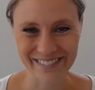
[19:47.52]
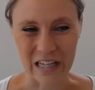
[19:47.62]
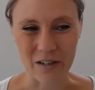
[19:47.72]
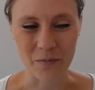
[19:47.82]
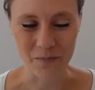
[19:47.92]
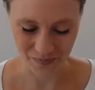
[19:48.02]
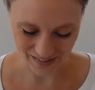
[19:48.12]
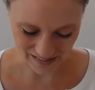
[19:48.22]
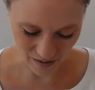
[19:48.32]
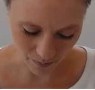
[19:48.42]
No,
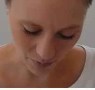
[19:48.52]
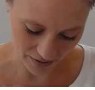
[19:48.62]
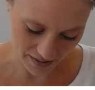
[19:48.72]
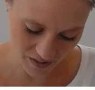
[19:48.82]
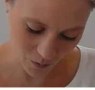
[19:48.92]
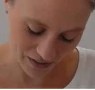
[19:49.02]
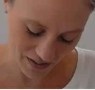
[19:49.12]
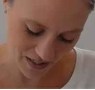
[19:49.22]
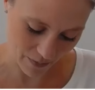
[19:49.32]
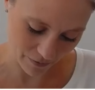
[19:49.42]
it's important. It's where it's
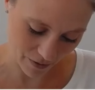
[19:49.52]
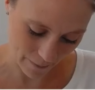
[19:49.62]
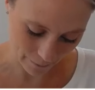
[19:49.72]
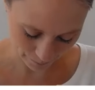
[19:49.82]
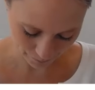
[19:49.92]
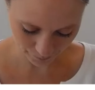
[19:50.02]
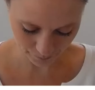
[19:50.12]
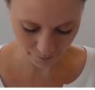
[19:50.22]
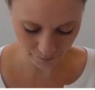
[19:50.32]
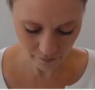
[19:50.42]
coming from.
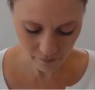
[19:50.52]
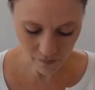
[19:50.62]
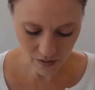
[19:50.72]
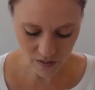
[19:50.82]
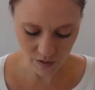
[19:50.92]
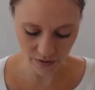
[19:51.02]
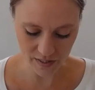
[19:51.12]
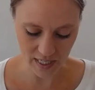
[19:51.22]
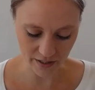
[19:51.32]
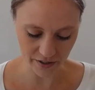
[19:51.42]
So the
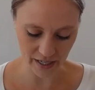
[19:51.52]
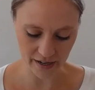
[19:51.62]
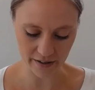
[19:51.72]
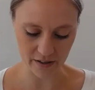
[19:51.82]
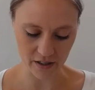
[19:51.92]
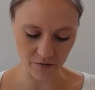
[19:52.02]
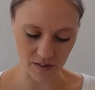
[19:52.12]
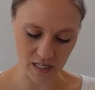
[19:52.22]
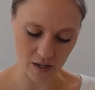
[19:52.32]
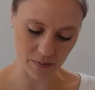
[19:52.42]
standard error of the
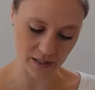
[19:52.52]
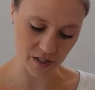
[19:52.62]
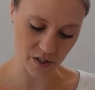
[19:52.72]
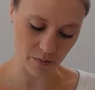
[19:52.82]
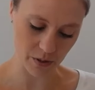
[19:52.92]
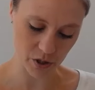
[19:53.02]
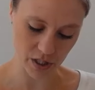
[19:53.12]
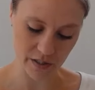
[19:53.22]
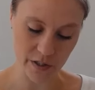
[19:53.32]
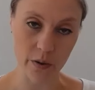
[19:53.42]
sampling
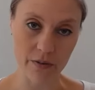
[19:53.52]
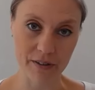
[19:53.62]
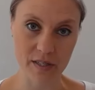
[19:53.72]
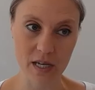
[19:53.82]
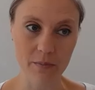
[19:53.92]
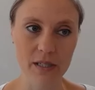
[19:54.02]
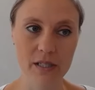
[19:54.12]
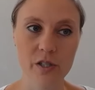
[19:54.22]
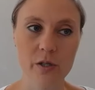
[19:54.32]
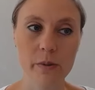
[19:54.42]
distribution, so of the sampling
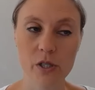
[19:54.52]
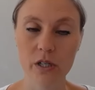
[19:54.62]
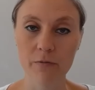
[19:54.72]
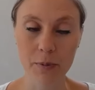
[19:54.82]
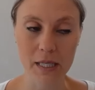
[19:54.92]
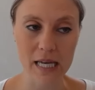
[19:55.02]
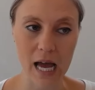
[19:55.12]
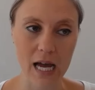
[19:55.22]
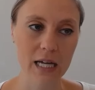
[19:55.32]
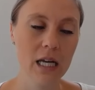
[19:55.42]
distribution of p
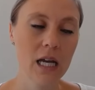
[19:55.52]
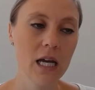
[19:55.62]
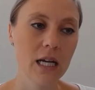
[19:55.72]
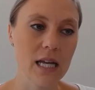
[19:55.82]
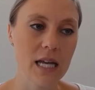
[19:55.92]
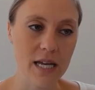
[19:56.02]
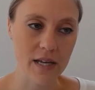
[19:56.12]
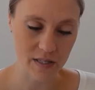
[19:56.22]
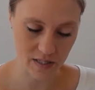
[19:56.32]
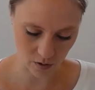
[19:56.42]
hat,
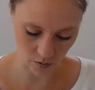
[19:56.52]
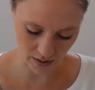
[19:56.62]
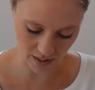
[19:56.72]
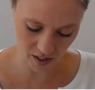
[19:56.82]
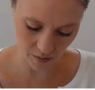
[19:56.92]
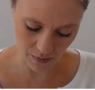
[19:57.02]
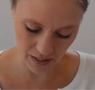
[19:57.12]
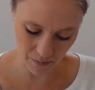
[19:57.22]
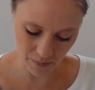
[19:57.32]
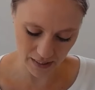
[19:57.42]
is going to
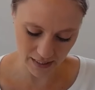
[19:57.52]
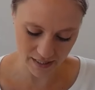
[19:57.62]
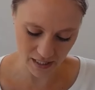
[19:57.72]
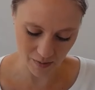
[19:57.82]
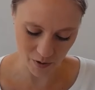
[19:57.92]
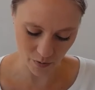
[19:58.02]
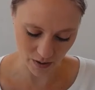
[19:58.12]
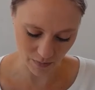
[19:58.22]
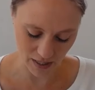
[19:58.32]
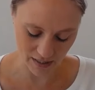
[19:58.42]
be p times
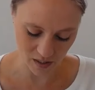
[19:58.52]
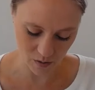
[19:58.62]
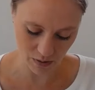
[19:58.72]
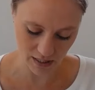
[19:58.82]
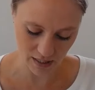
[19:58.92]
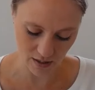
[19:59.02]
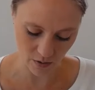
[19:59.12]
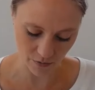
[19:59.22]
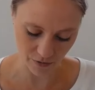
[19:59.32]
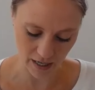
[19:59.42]
1 minus p
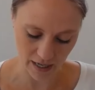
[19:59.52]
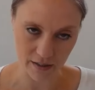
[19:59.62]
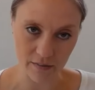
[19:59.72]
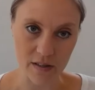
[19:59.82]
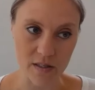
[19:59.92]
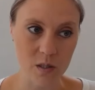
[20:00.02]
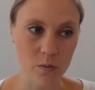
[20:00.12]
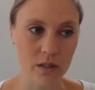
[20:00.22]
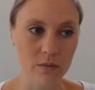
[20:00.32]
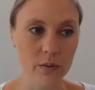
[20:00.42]
over n and then
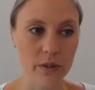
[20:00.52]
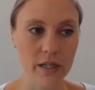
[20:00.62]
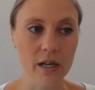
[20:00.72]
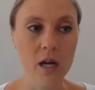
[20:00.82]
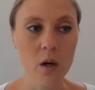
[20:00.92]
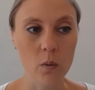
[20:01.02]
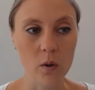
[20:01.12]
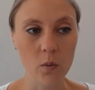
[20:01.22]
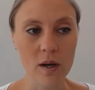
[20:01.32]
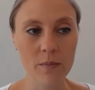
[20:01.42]
square rooted,
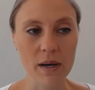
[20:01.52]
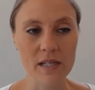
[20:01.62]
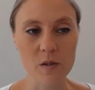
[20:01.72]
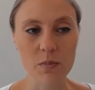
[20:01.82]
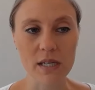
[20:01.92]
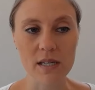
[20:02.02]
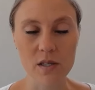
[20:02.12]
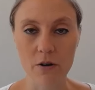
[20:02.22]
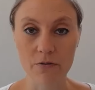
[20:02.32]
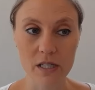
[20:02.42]
where 1 minus p is
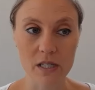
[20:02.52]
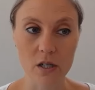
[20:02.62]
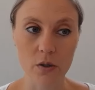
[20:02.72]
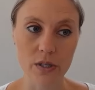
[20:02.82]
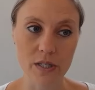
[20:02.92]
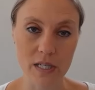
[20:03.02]
often denoted